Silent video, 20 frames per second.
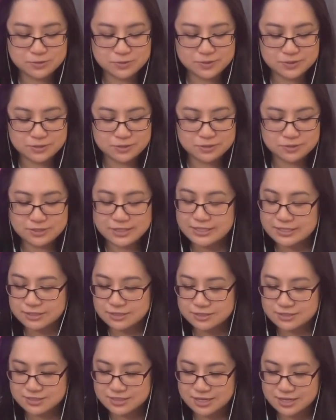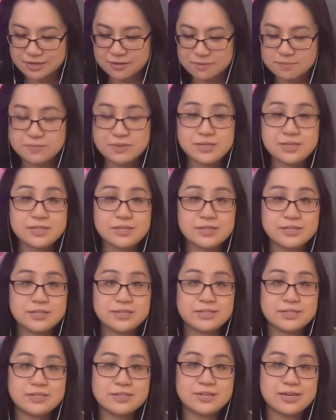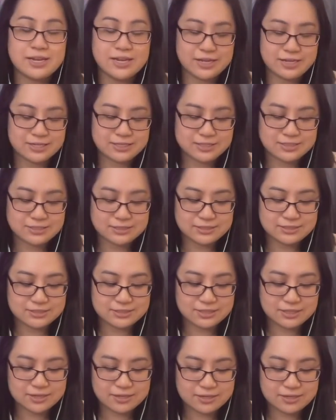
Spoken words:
going to take our time here and